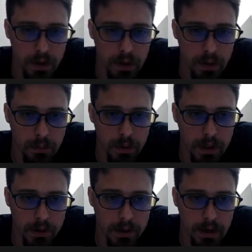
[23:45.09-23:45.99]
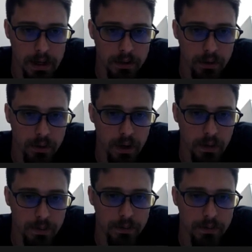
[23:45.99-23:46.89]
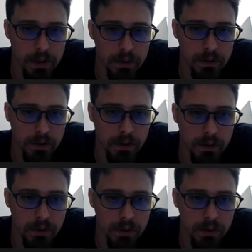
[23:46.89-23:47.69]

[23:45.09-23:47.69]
But I do not feel,